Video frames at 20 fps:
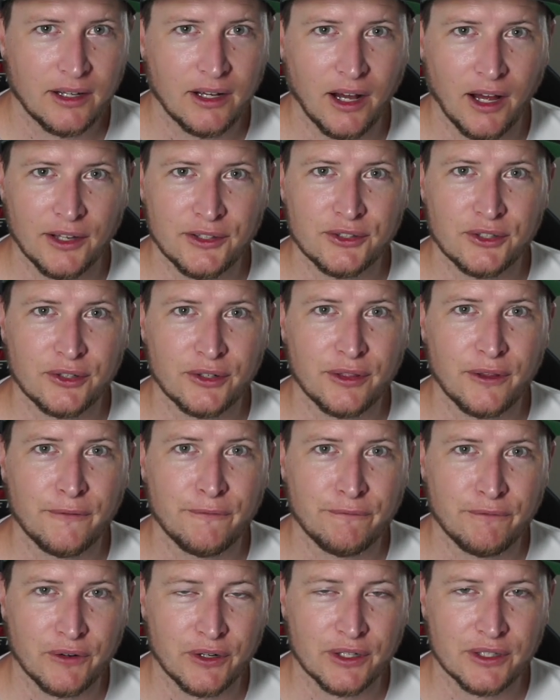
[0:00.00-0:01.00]
under the
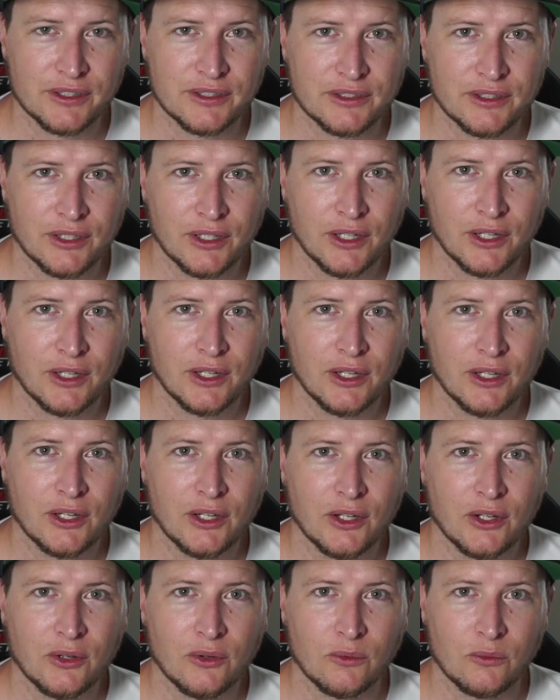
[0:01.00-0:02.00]
first
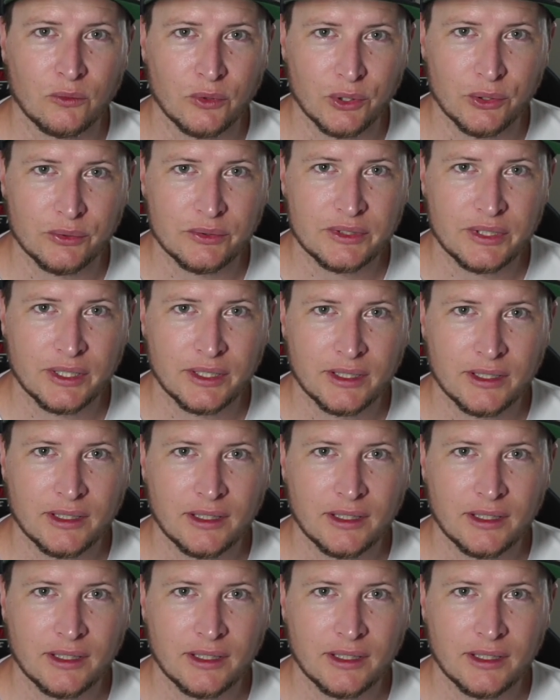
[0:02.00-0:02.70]
root